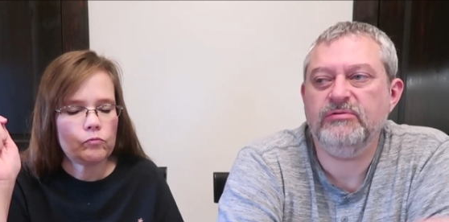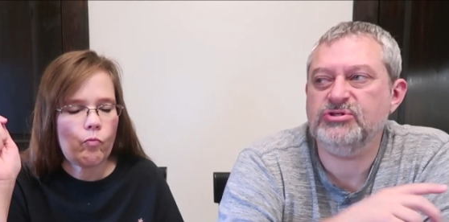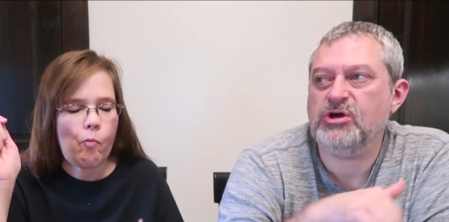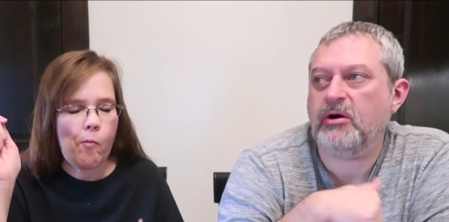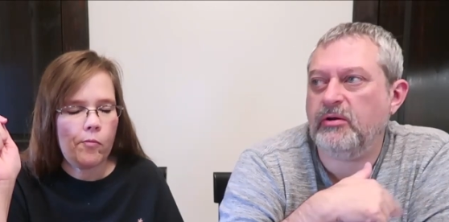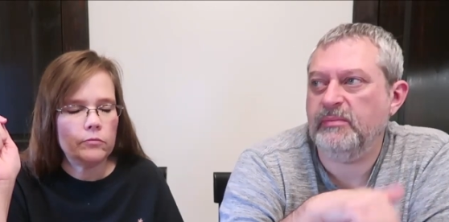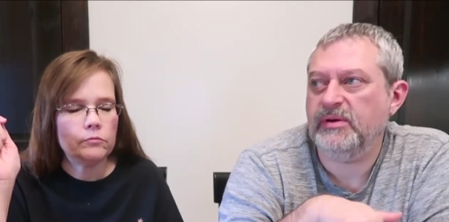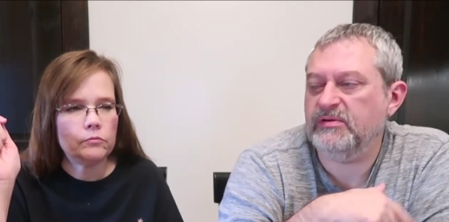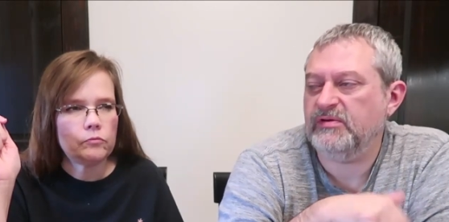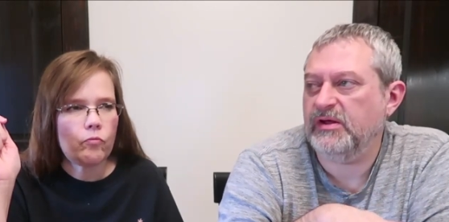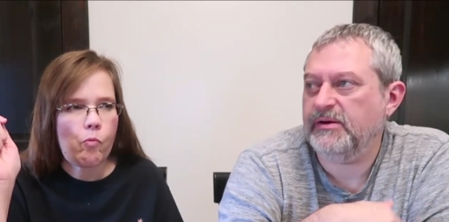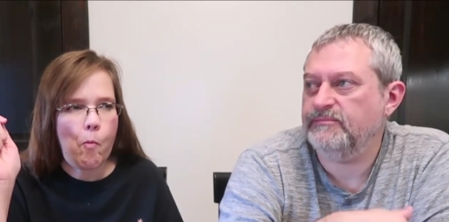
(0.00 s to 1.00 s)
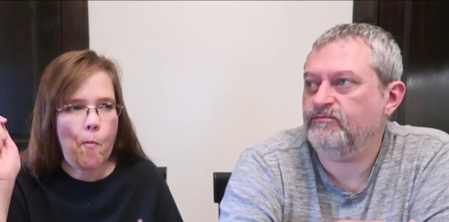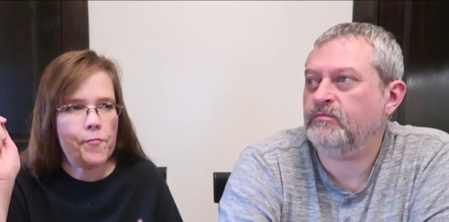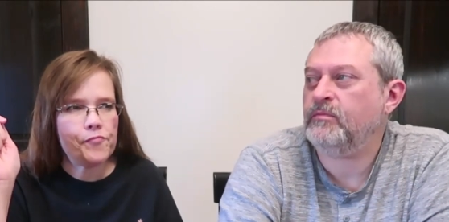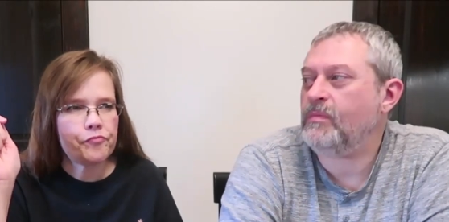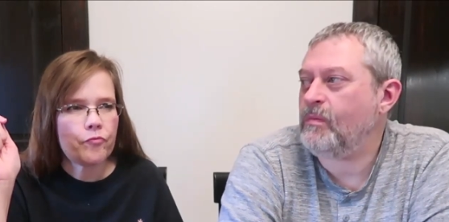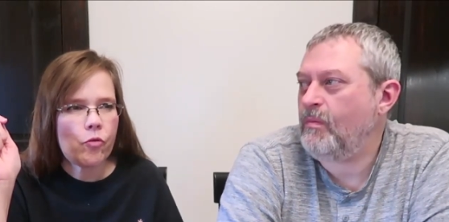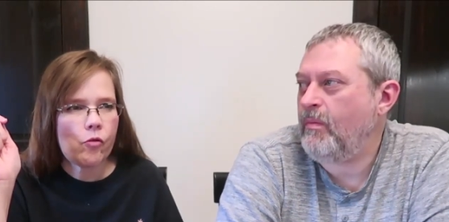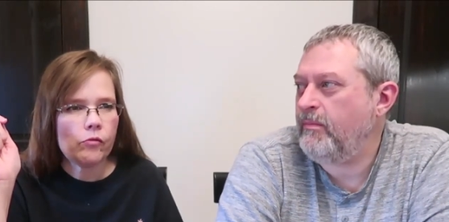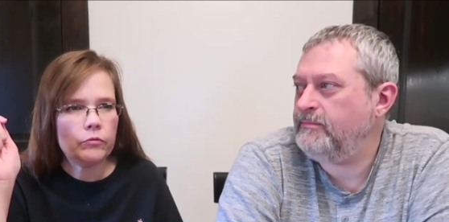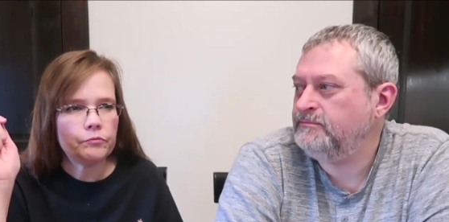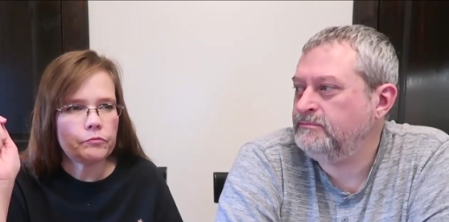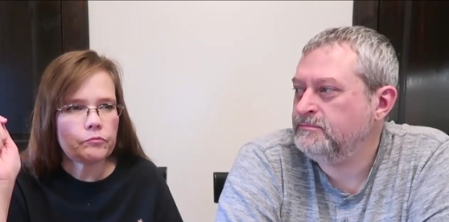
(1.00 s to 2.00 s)
Speaker 1: with chocolate mixed in it.
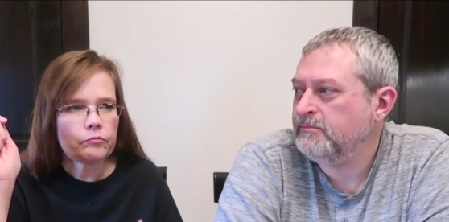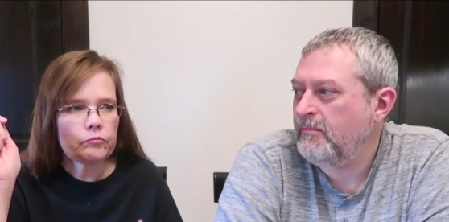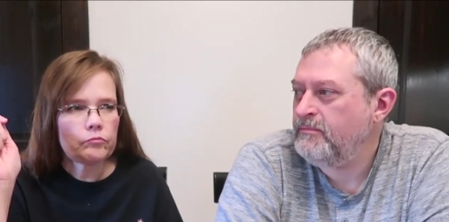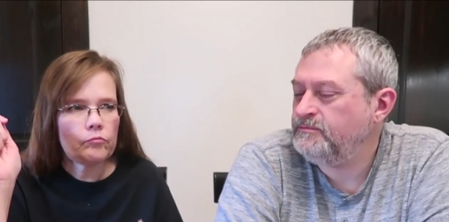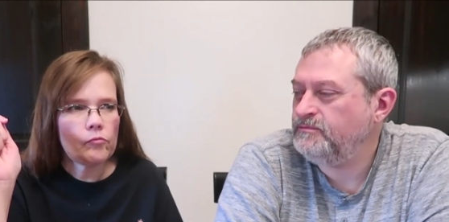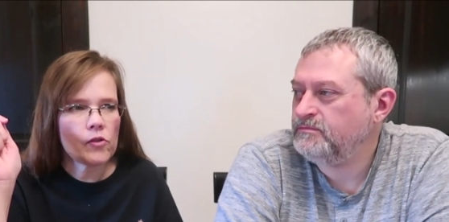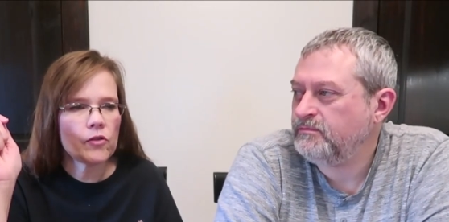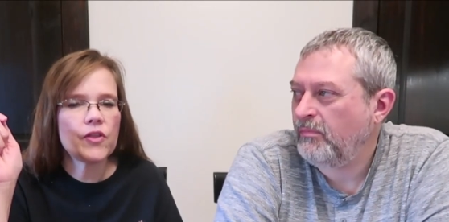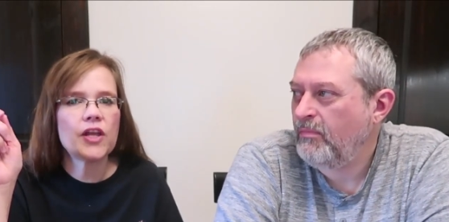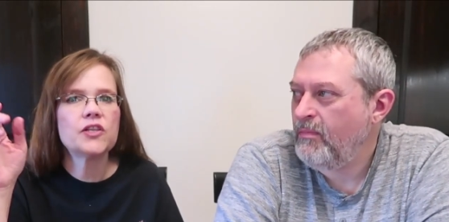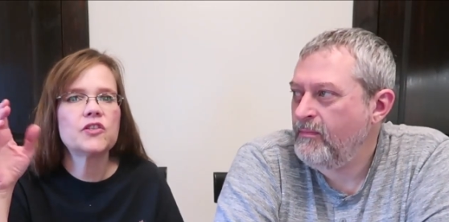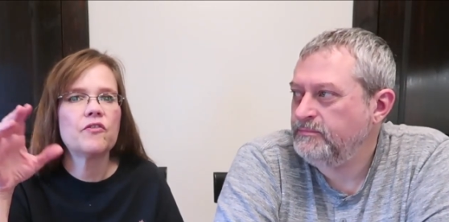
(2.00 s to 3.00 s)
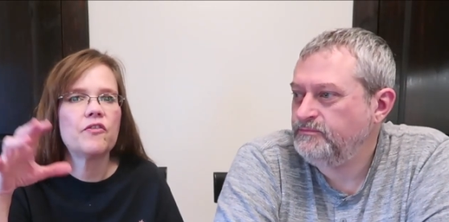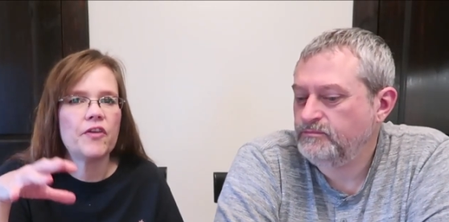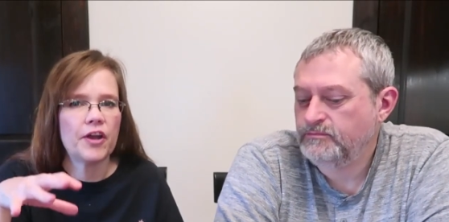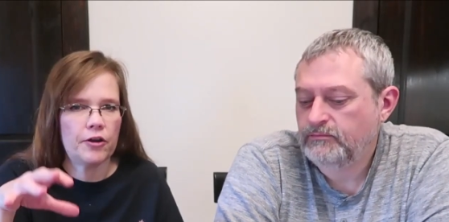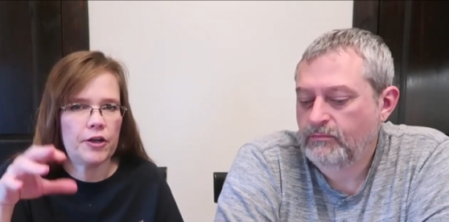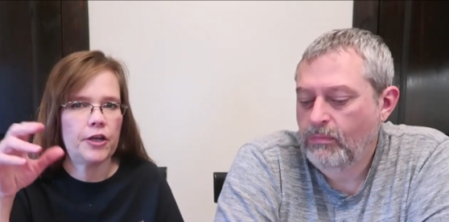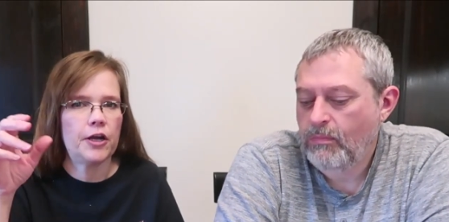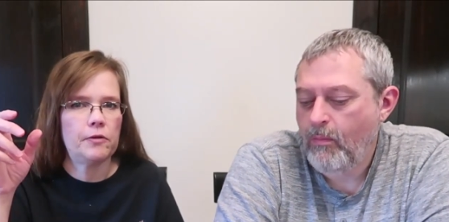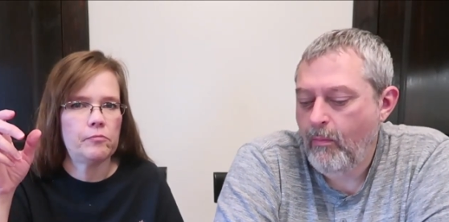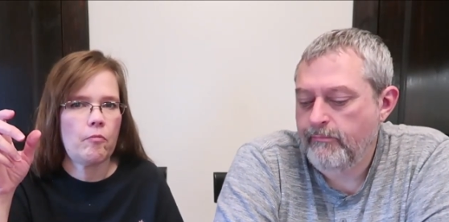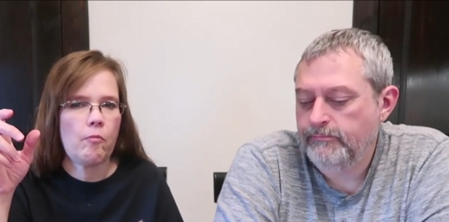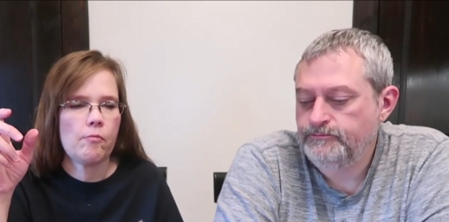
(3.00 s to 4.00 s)
Speaker 2: That is very good.
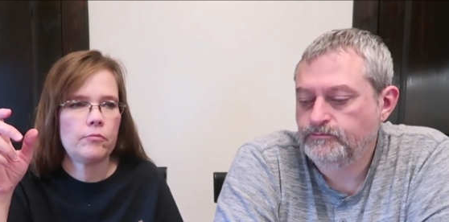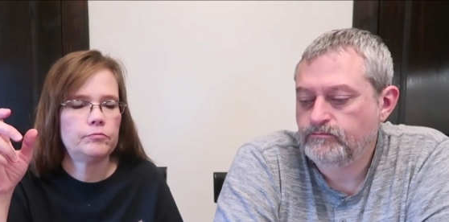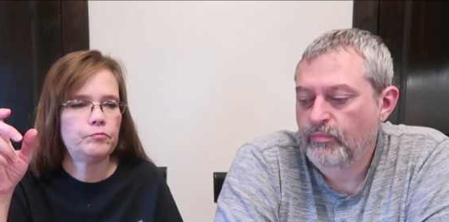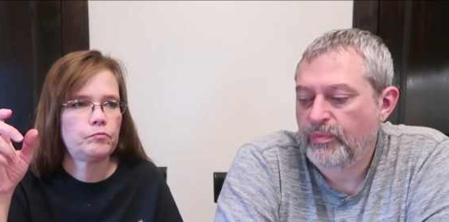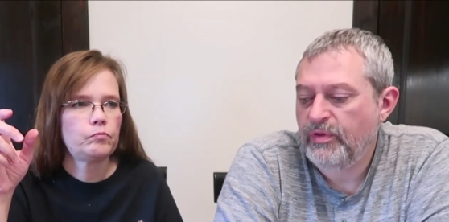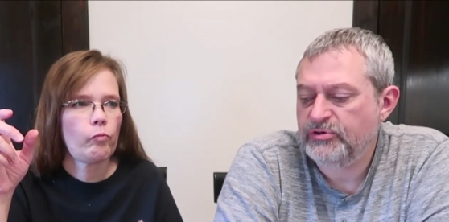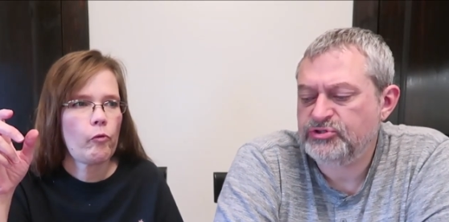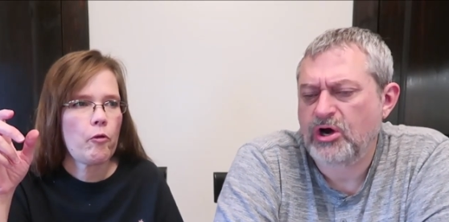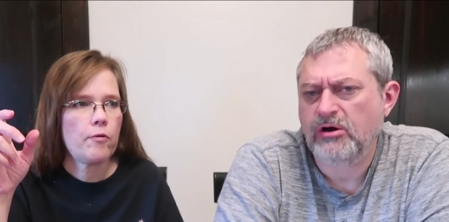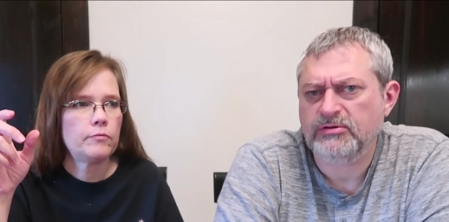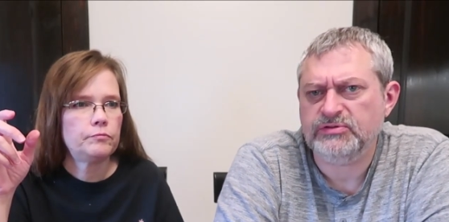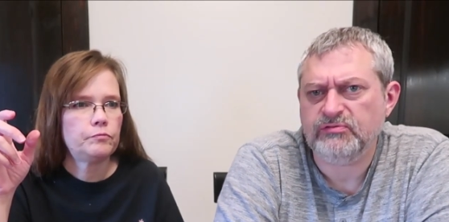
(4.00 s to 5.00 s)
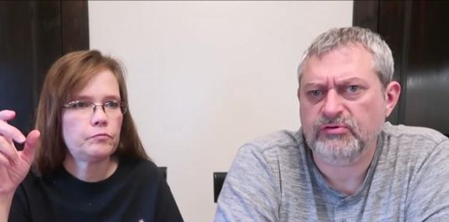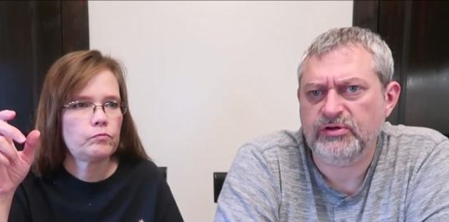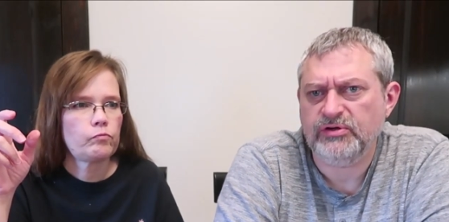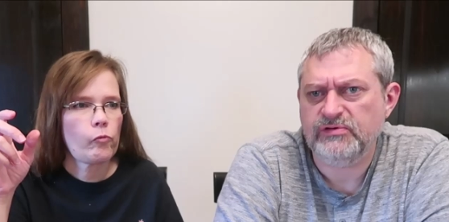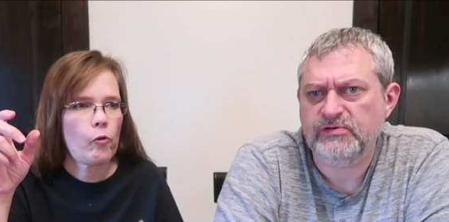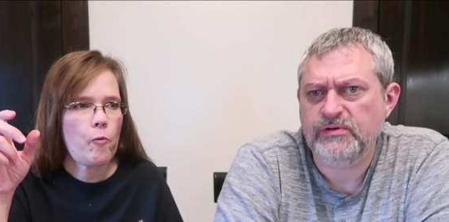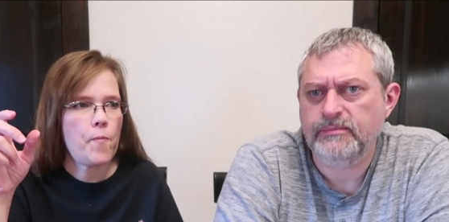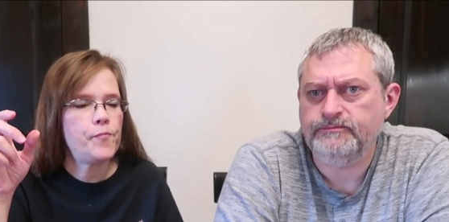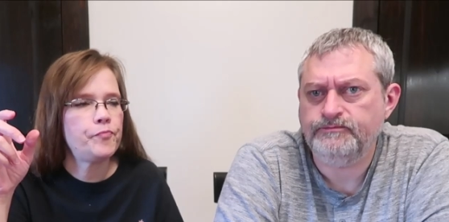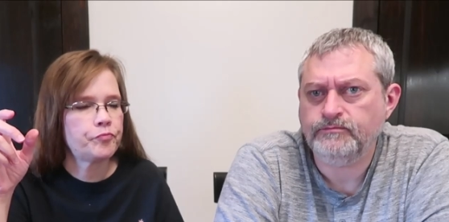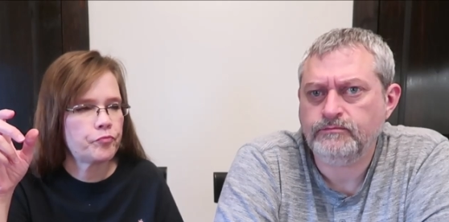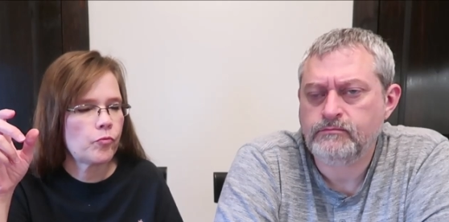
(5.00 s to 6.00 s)
Speaker 1: Mm. Their chocolate's really good too.
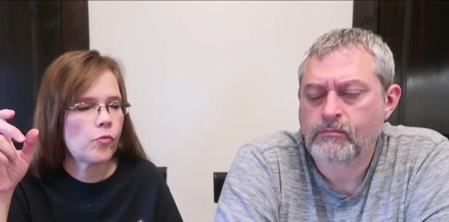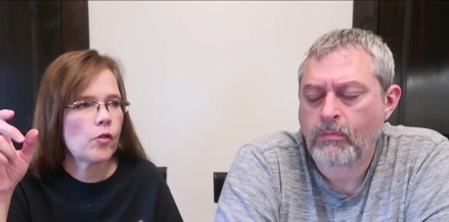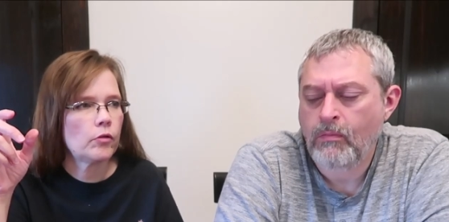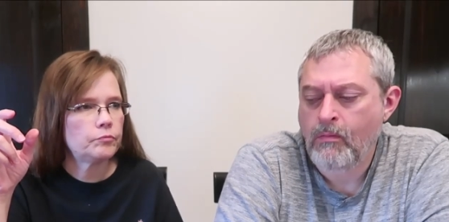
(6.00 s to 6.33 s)
Speaker 2: Mm-hmm.